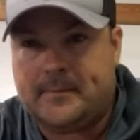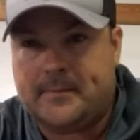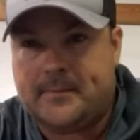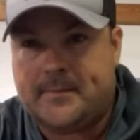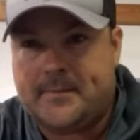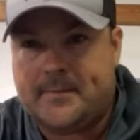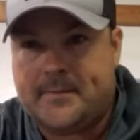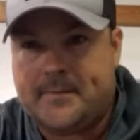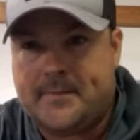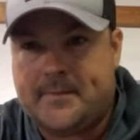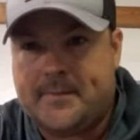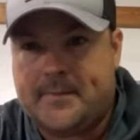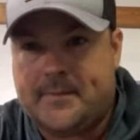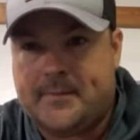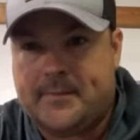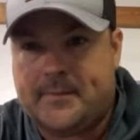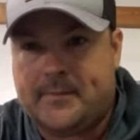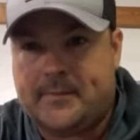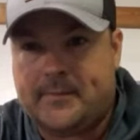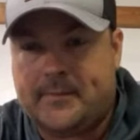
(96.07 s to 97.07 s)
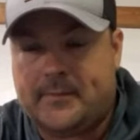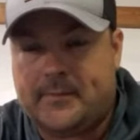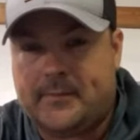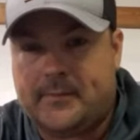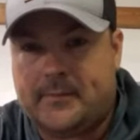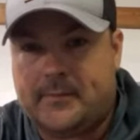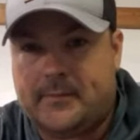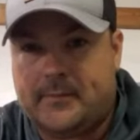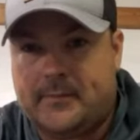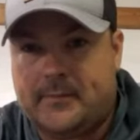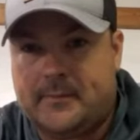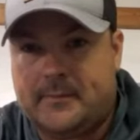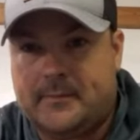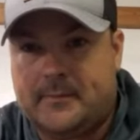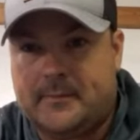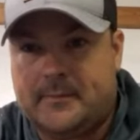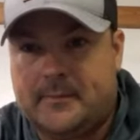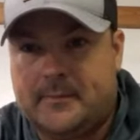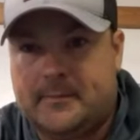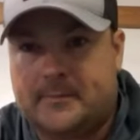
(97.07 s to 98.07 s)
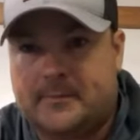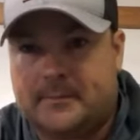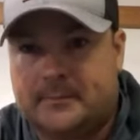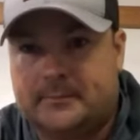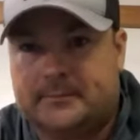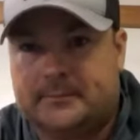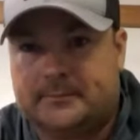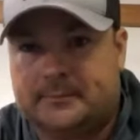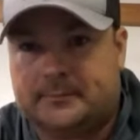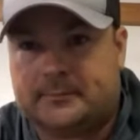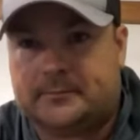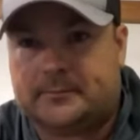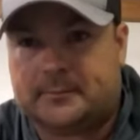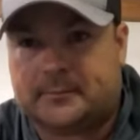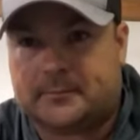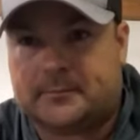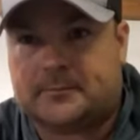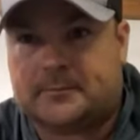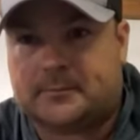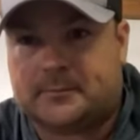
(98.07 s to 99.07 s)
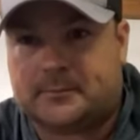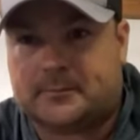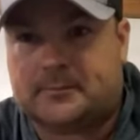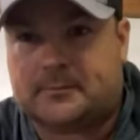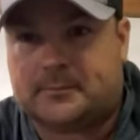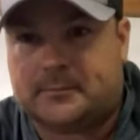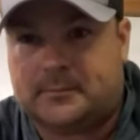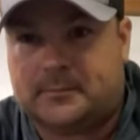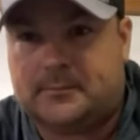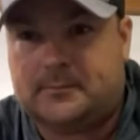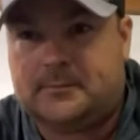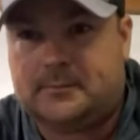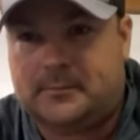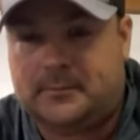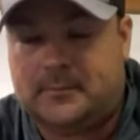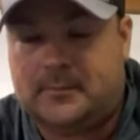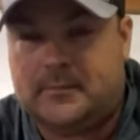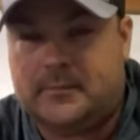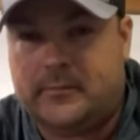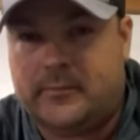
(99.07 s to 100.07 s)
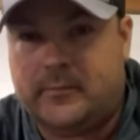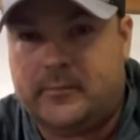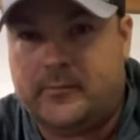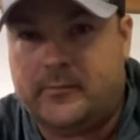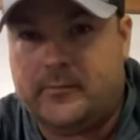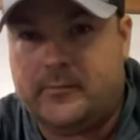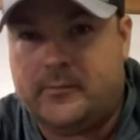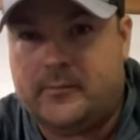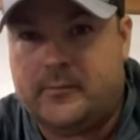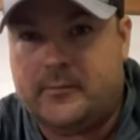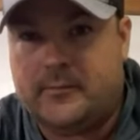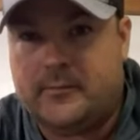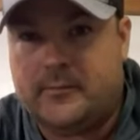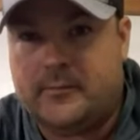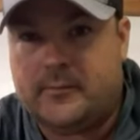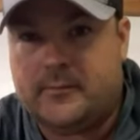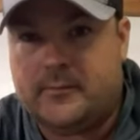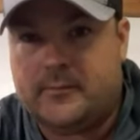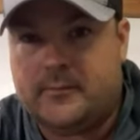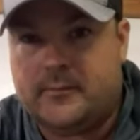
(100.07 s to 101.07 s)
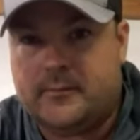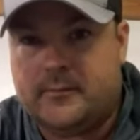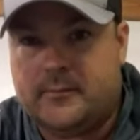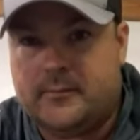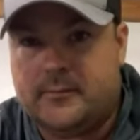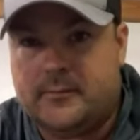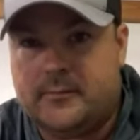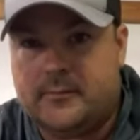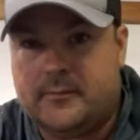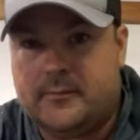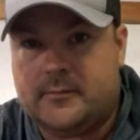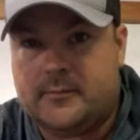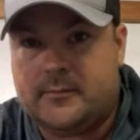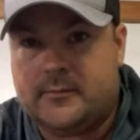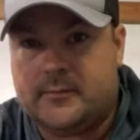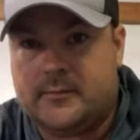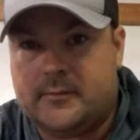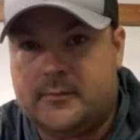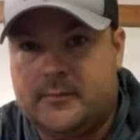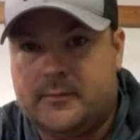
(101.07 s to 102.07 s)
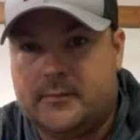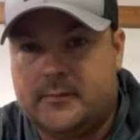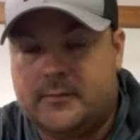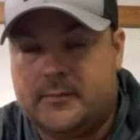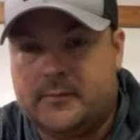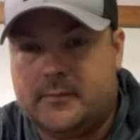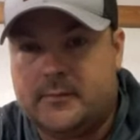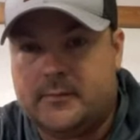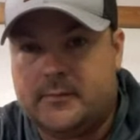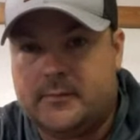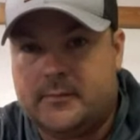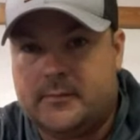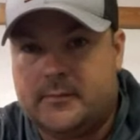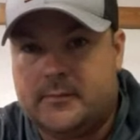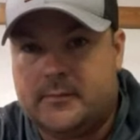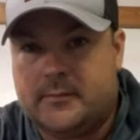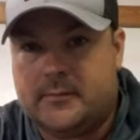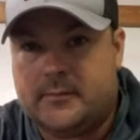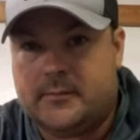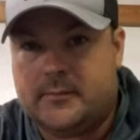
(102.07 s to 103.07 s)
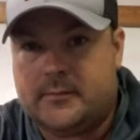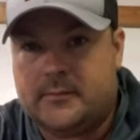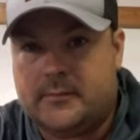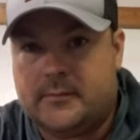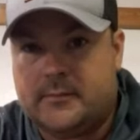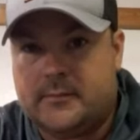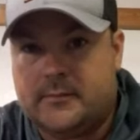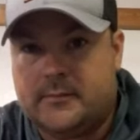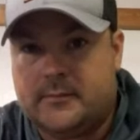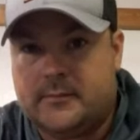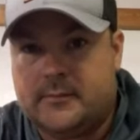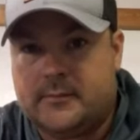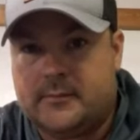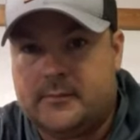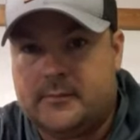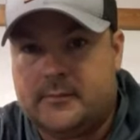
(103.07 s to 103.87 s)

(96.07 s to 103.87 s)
[no speech]